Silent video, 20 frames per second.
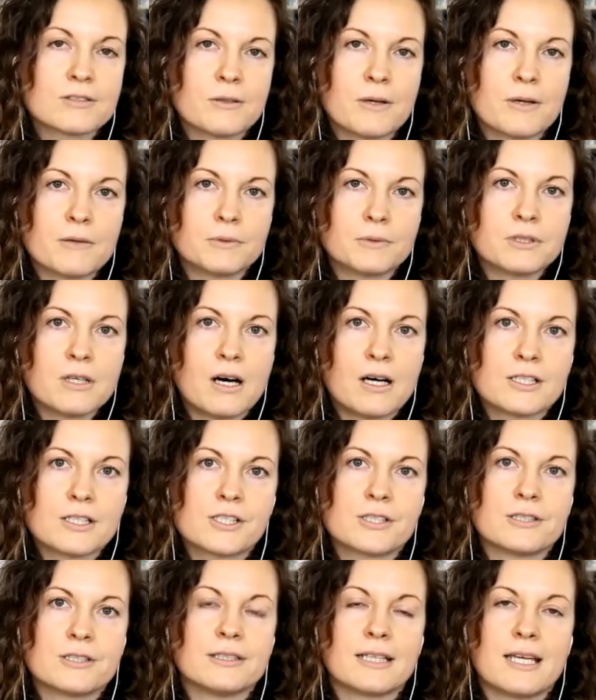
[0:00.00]
And so I would
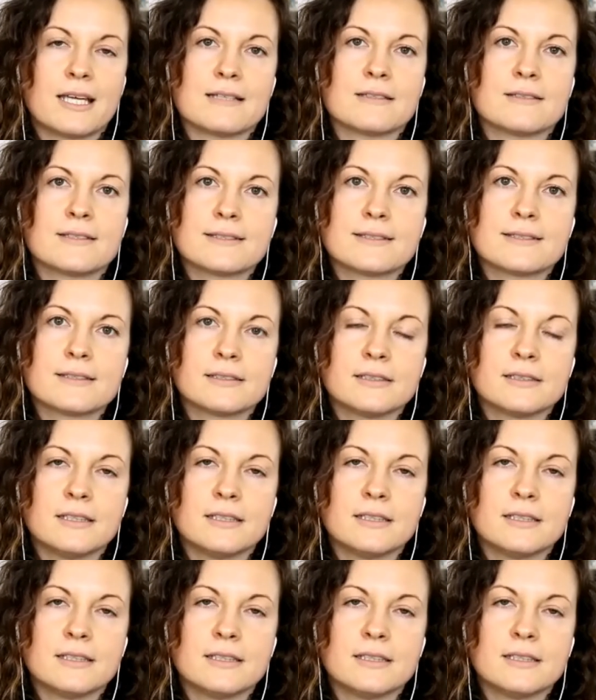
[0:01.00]
caution against
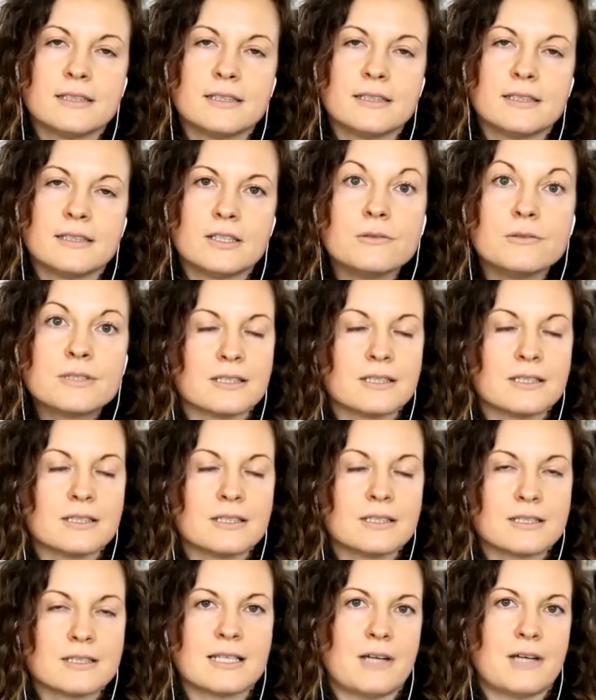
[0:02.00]
uh, using
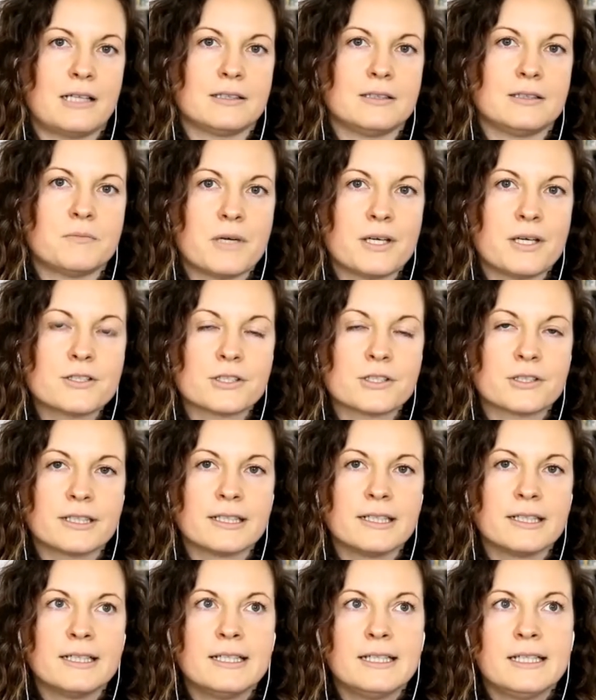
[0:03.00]
this as a valid
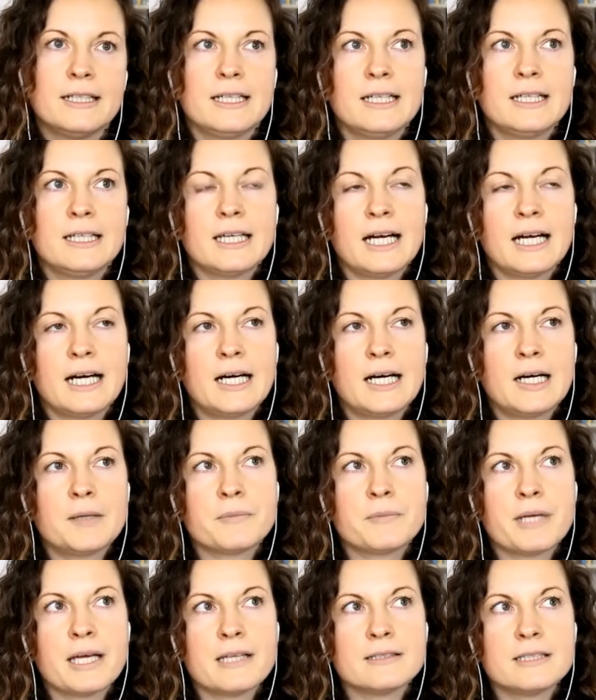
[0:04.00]
measure
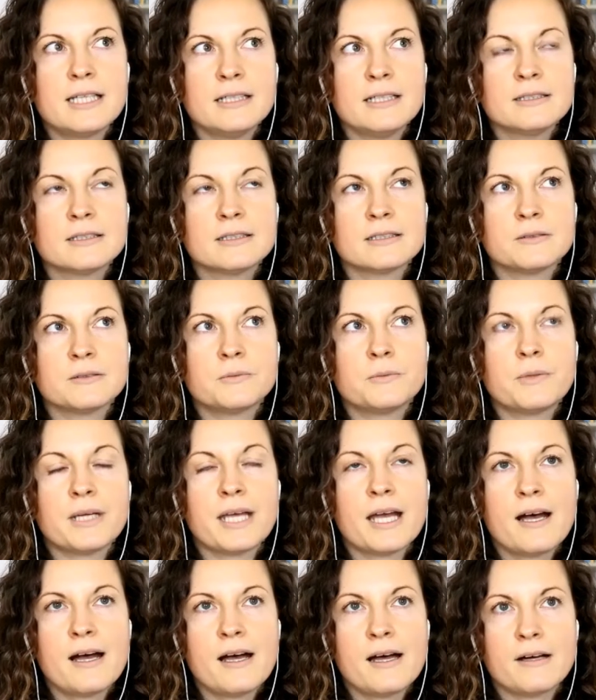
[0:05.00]
um, and then
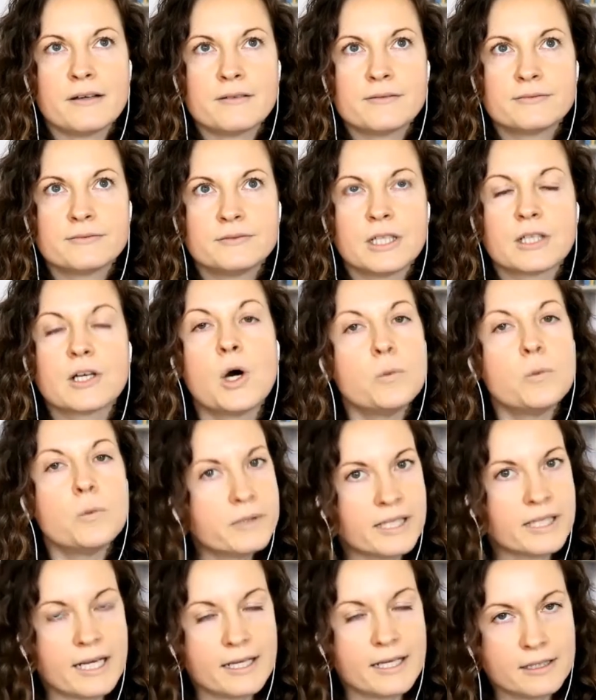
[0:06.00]
we have the
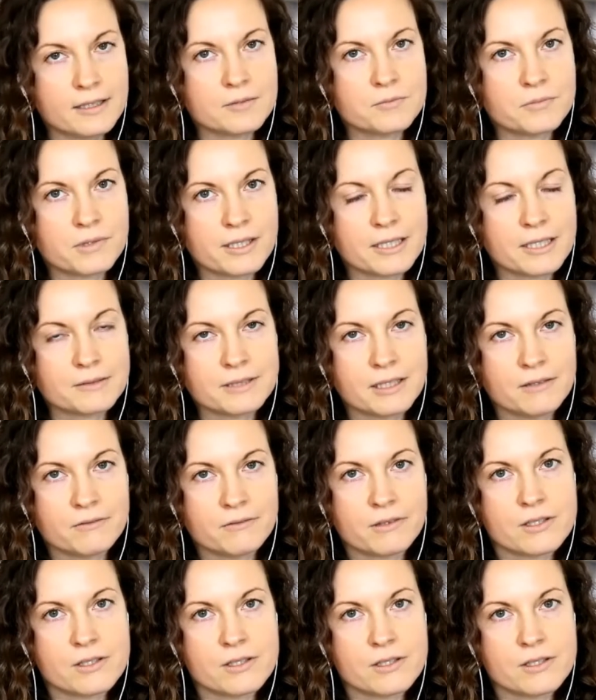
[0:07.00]
Copenhagen
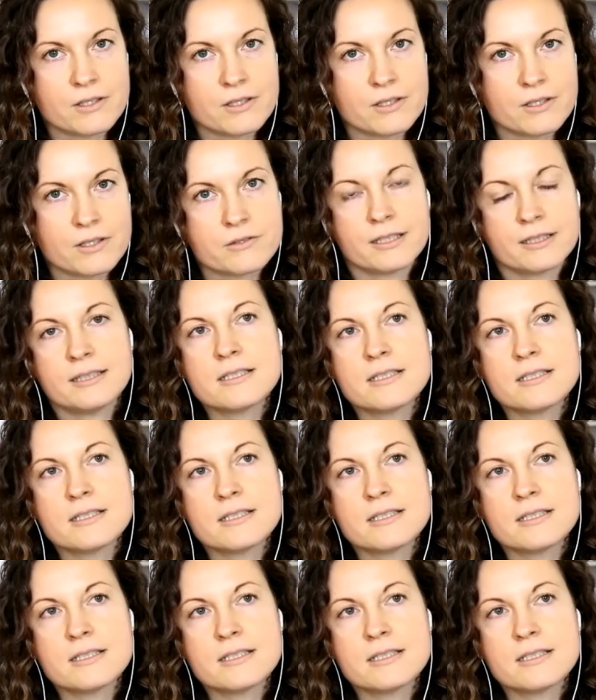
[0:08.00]
burnout inventory.